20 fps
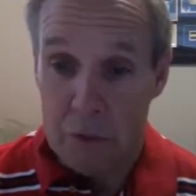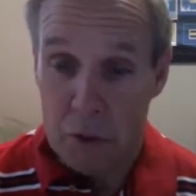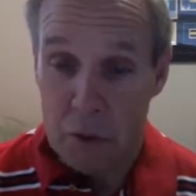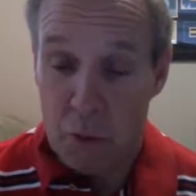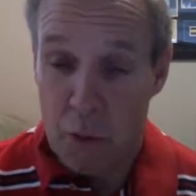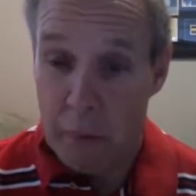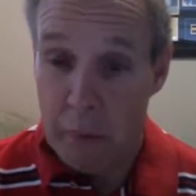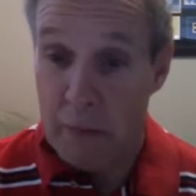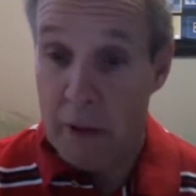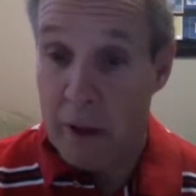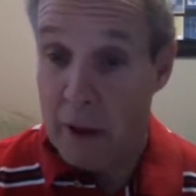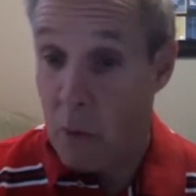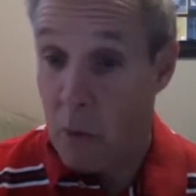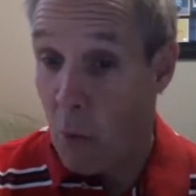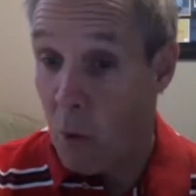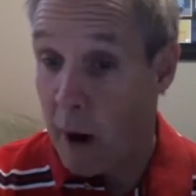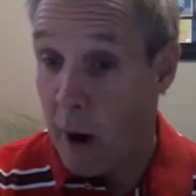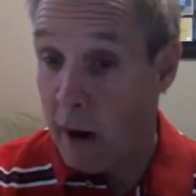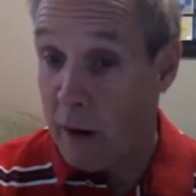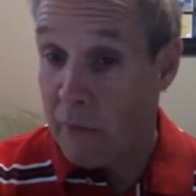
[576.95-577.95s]
swept
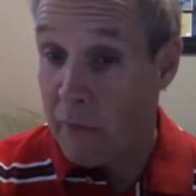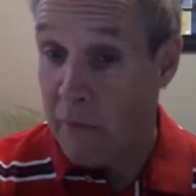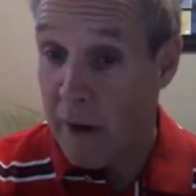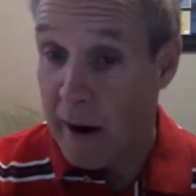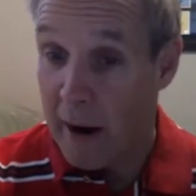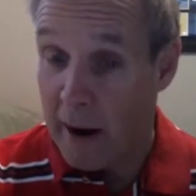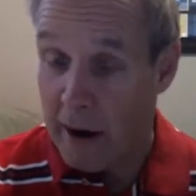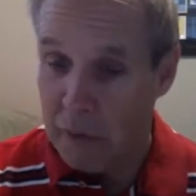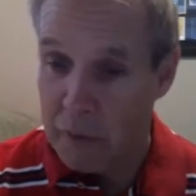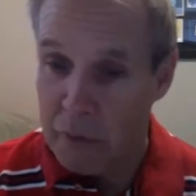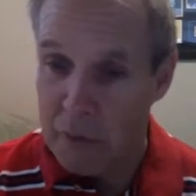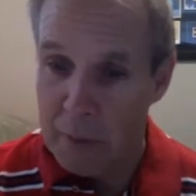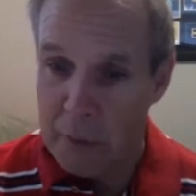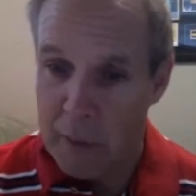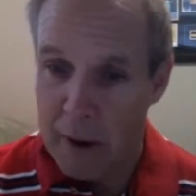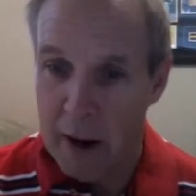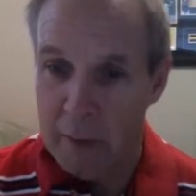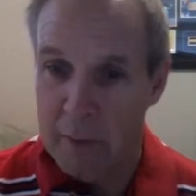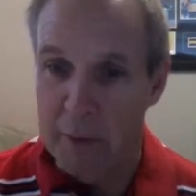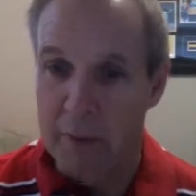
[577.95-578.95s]
like wildfire through
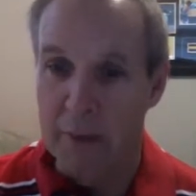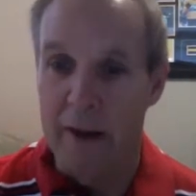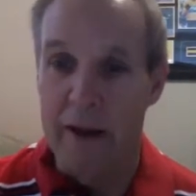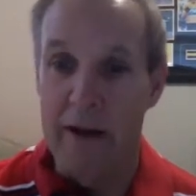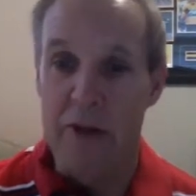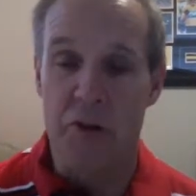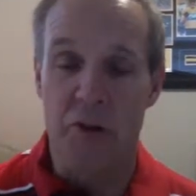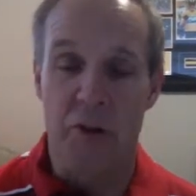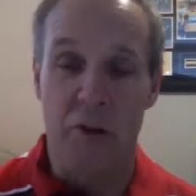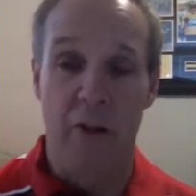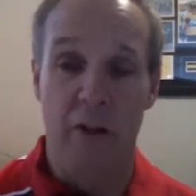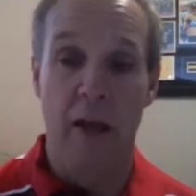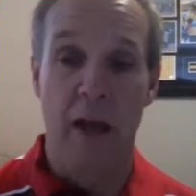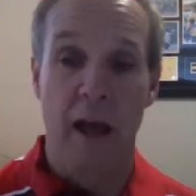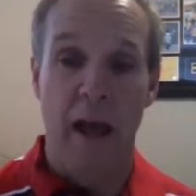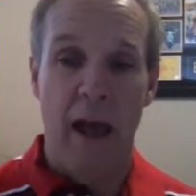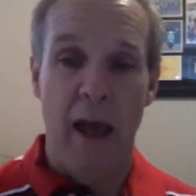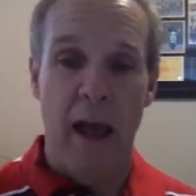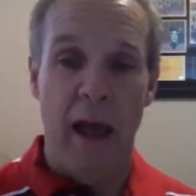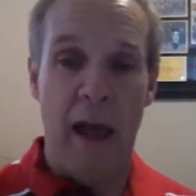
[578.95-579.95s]
the
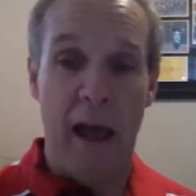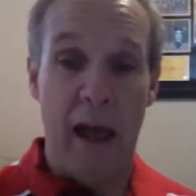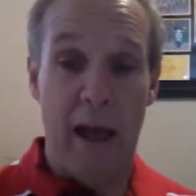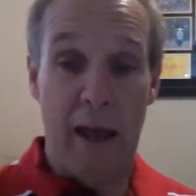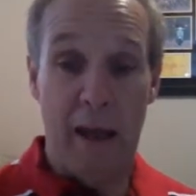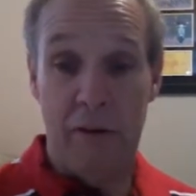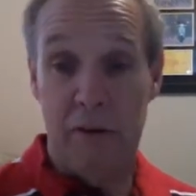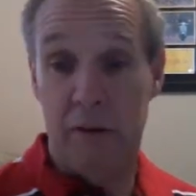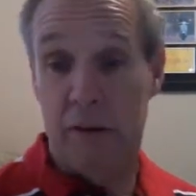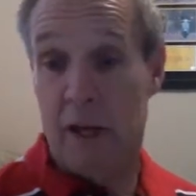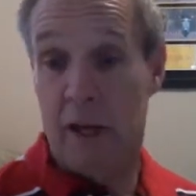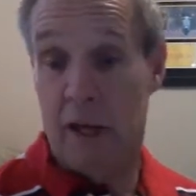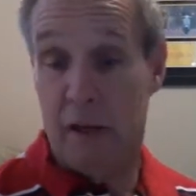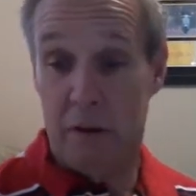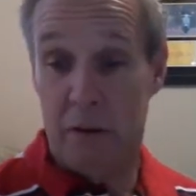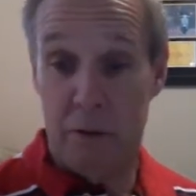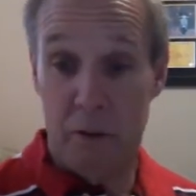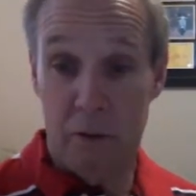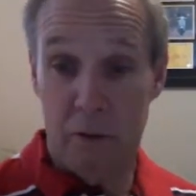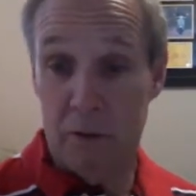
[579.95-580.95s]
population and
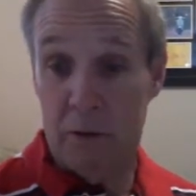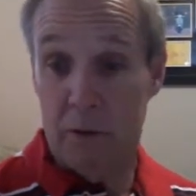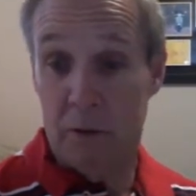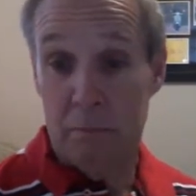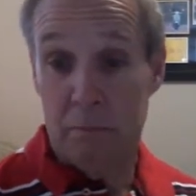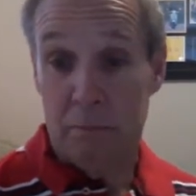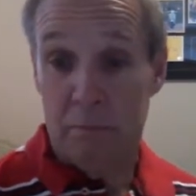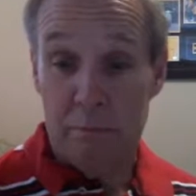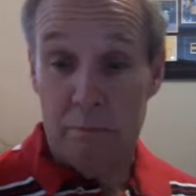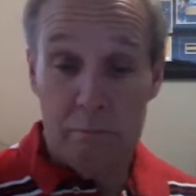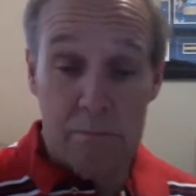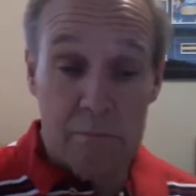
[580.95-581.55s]
killed